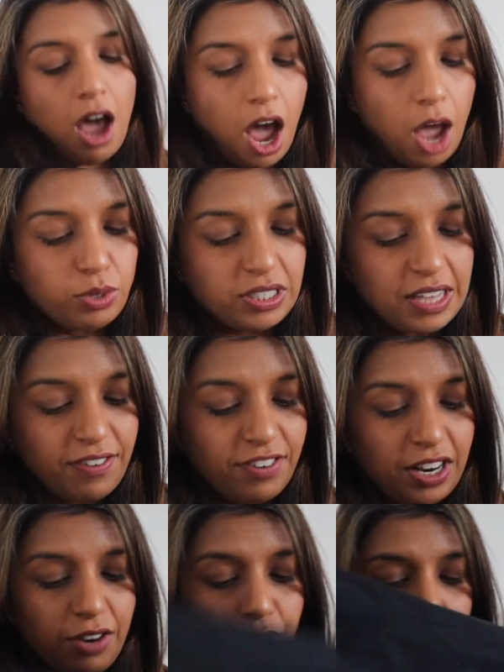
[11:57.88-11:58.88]
I would
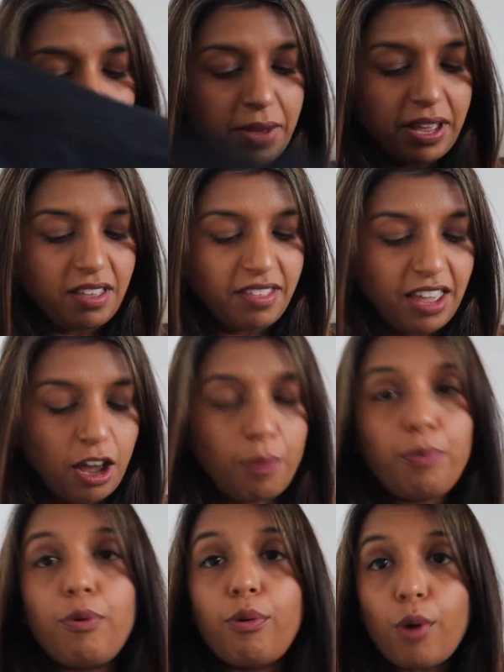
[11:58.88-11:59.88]
definitely recommend that they are
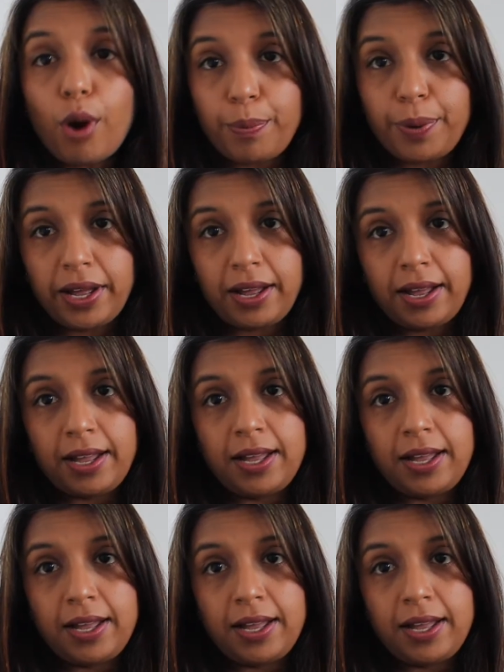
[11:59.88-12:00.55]
proper